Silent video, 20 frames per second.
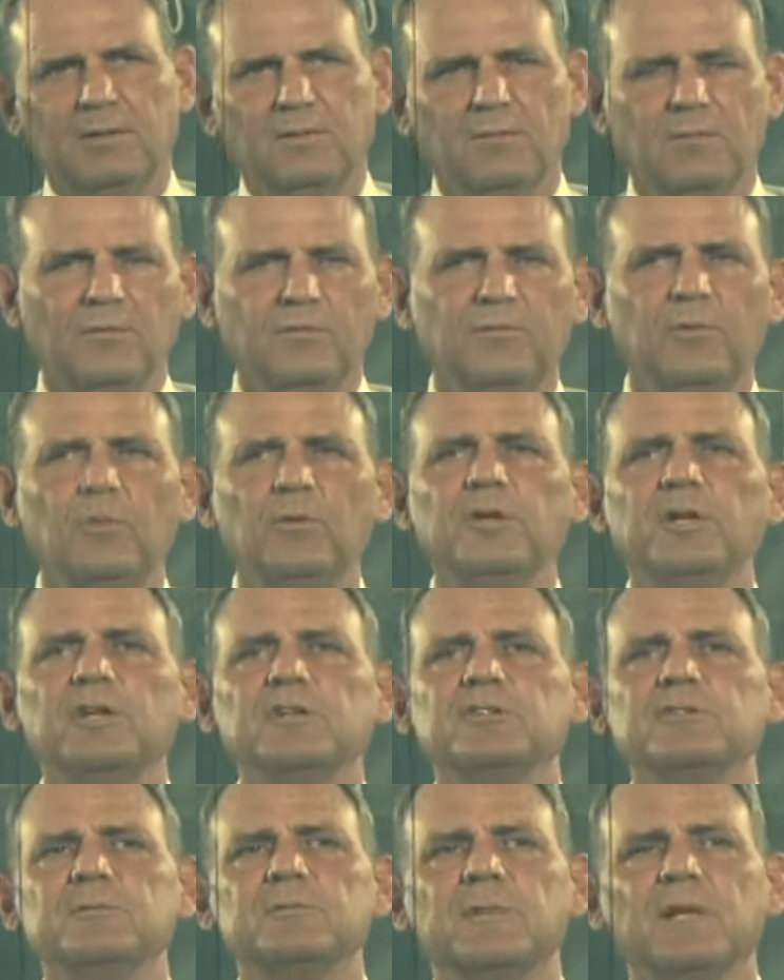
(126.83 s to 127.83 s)
well, 4
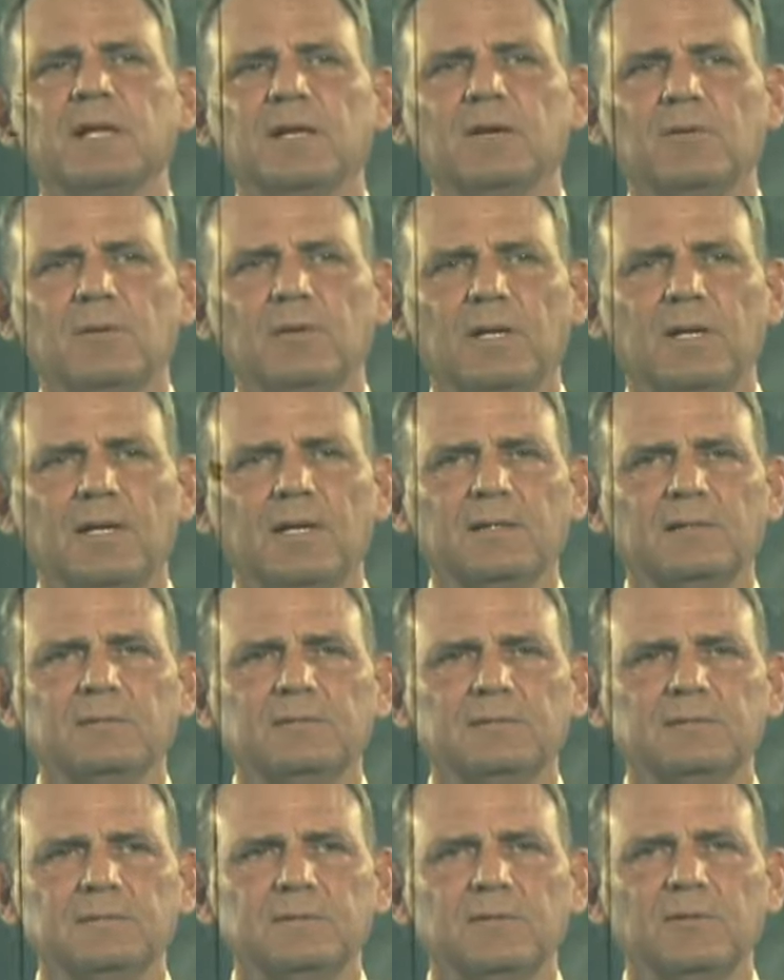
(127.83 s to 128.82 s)
years from now,
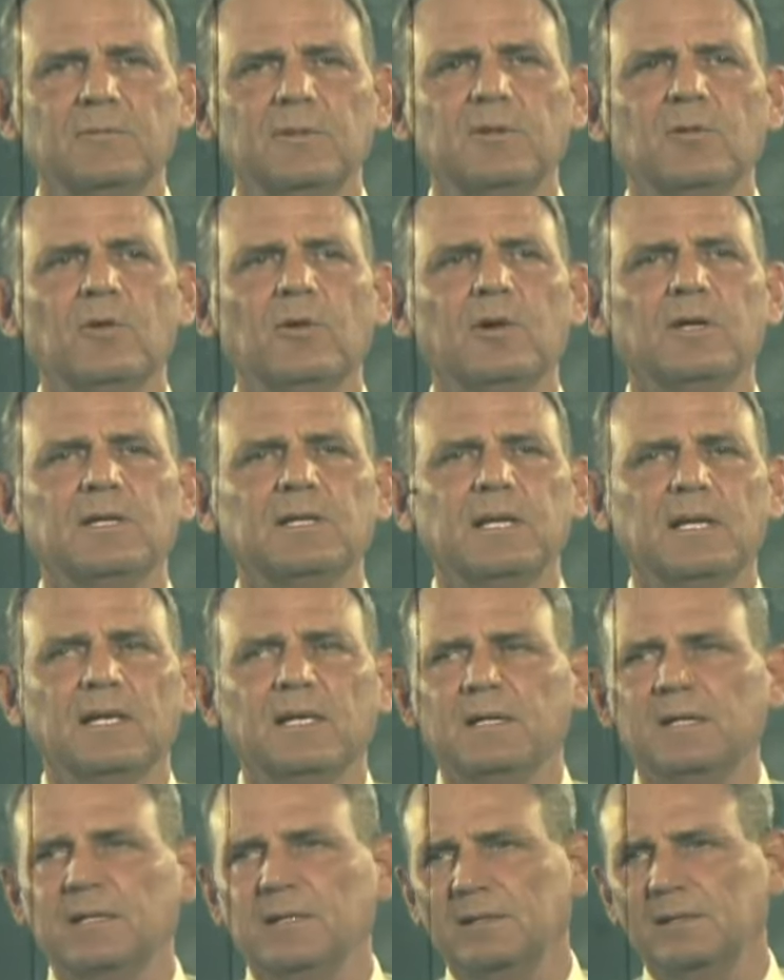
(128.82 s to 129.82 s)
why, you'll be walking out of
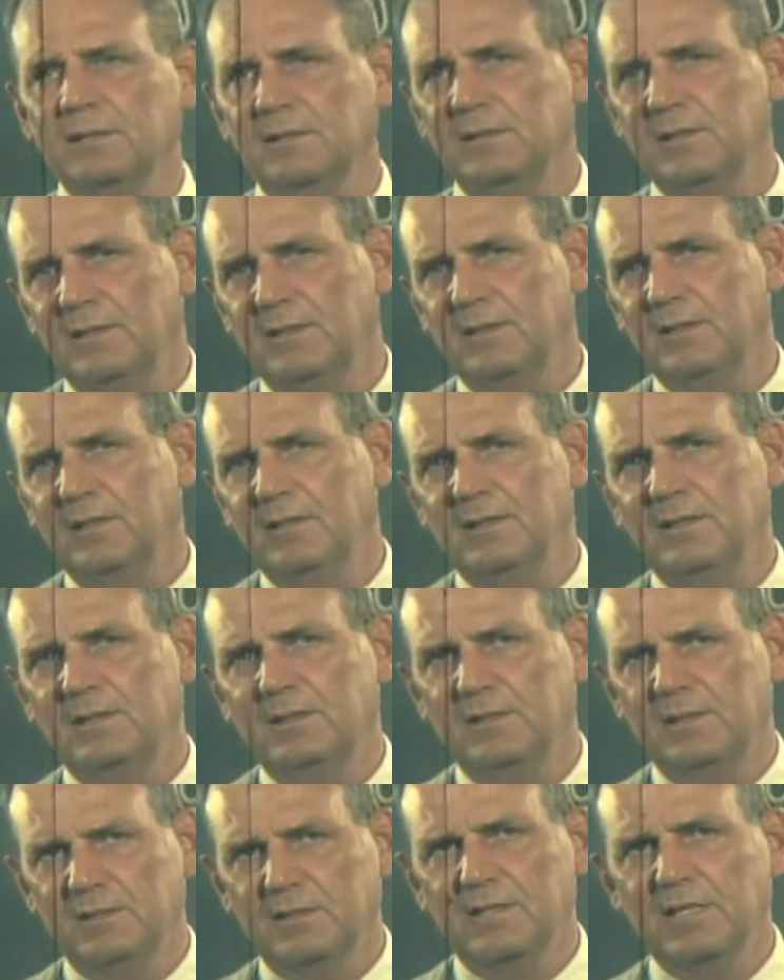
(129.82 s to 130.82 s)
here
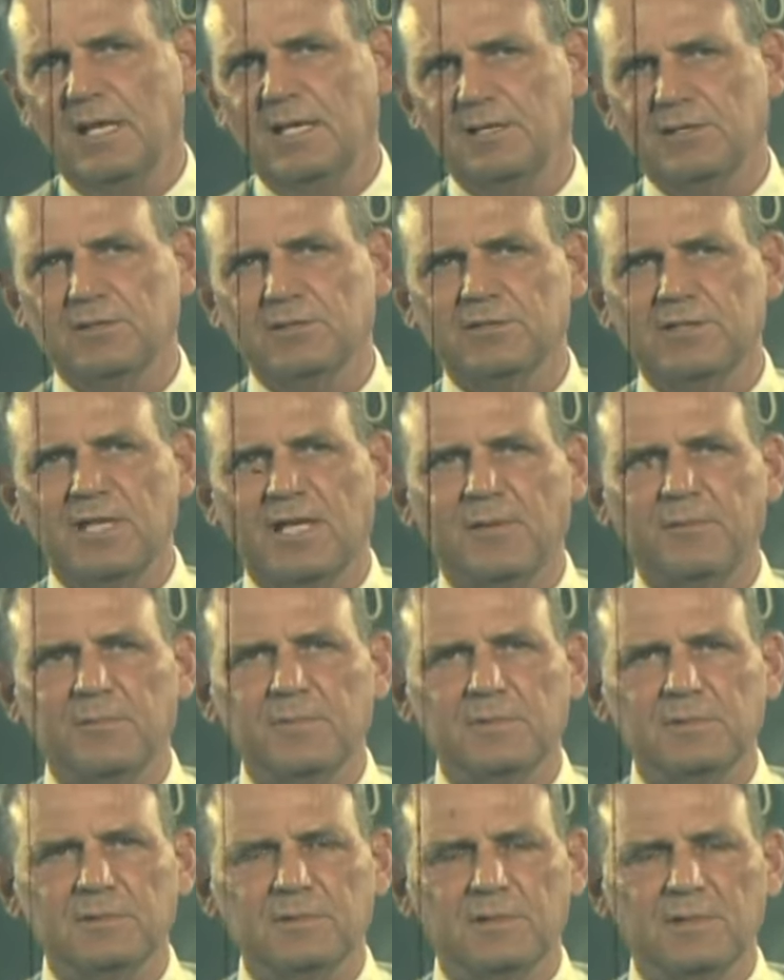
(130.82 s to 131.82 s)
as a national
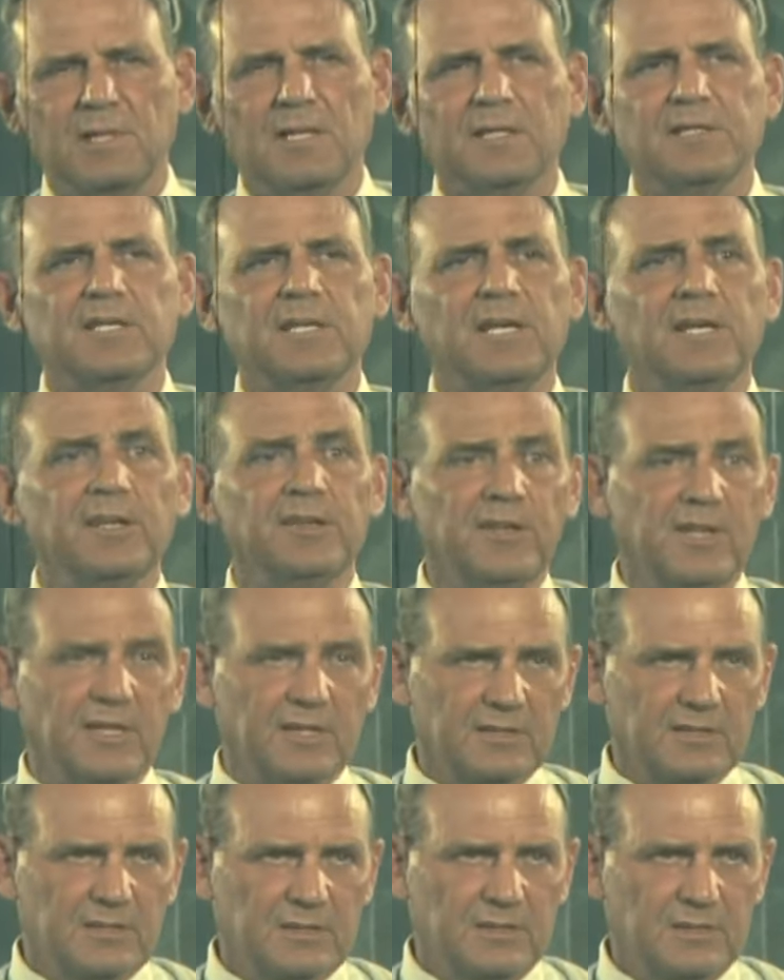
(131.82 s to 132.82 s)
champion. And I'll tell you
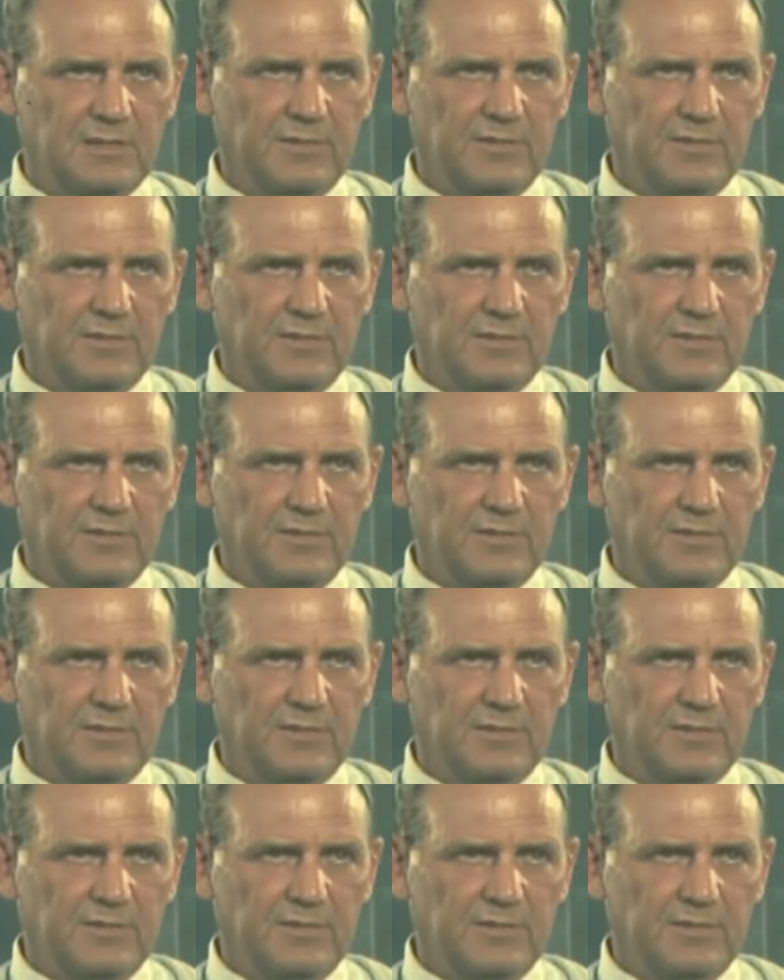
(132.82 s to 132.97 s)
this,